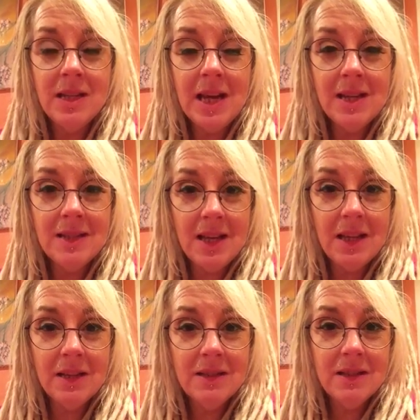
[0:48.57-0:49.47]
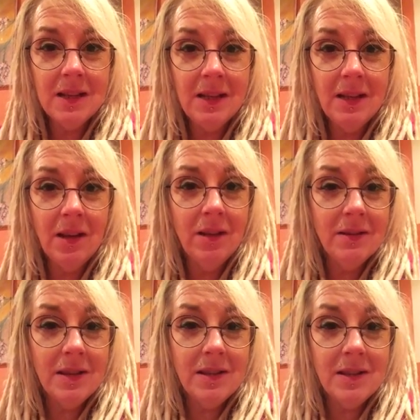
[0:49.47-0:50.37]
days stay the
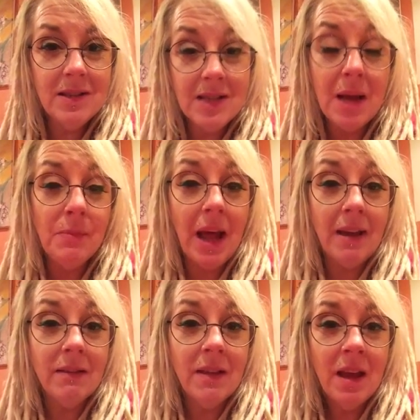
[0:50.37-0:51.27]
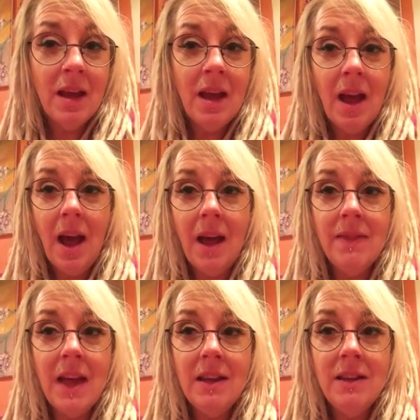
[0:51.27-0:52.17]
same length,
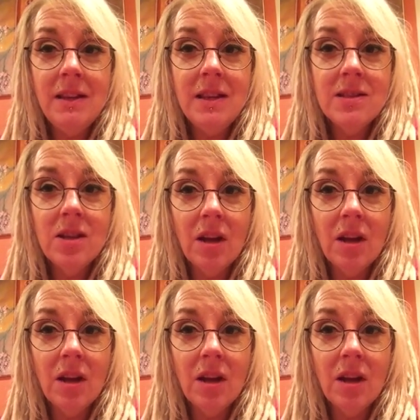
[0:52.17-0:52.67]
and then the